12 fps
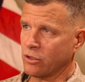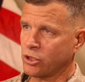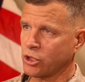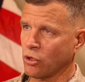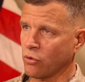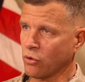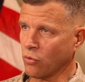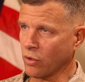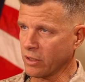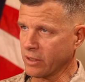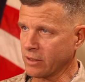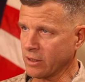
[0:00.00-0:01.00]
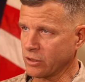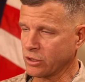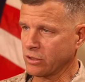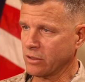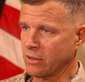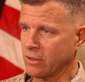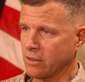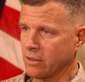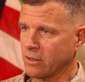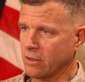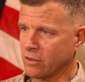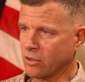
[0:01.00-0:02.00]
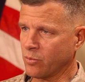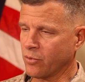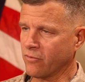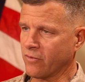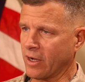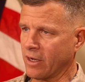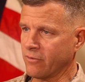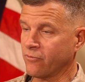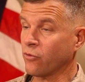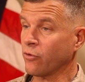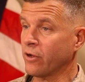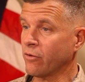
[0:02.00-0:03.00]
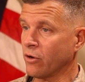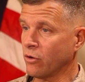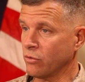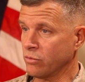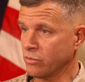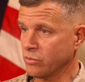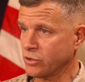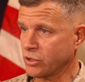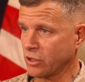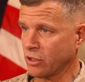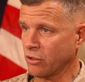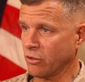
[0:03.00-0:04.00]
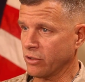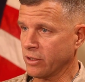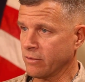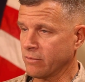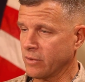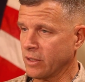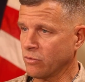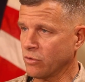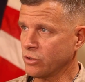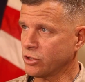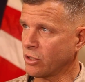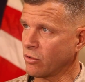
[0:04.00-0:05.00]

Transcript: showed a willingness to provide for their own security. And when